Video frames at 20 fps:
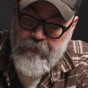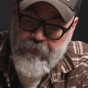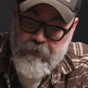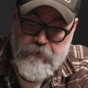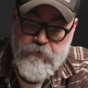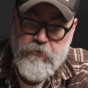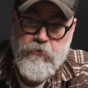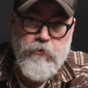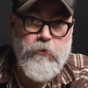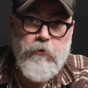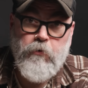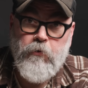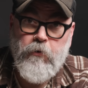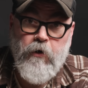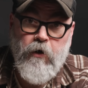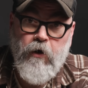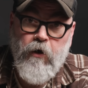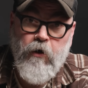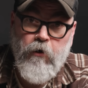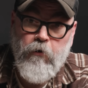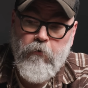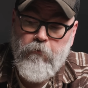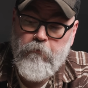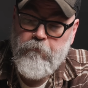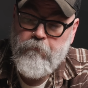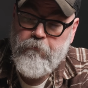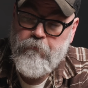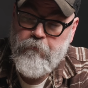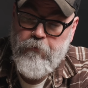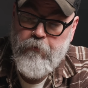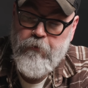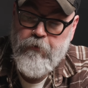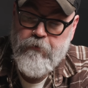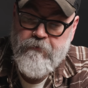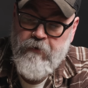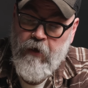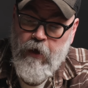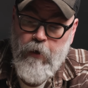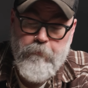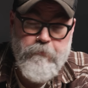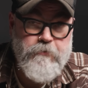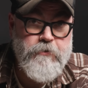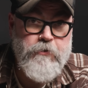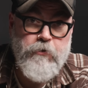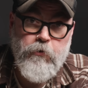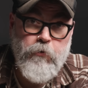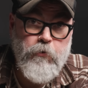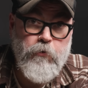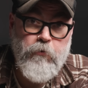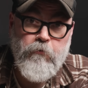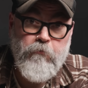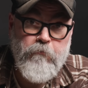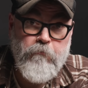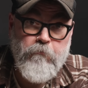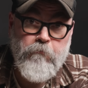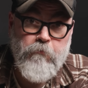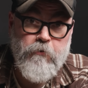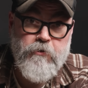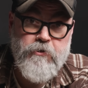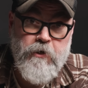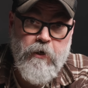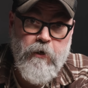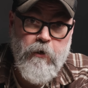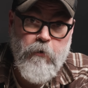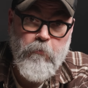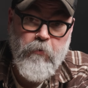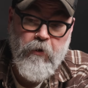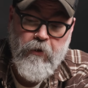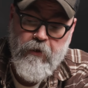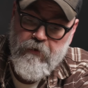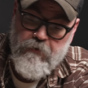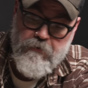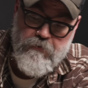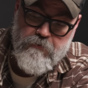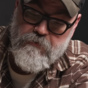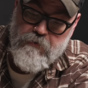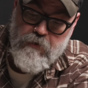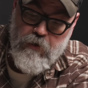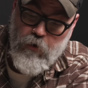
That's true of the top two Virginia blends.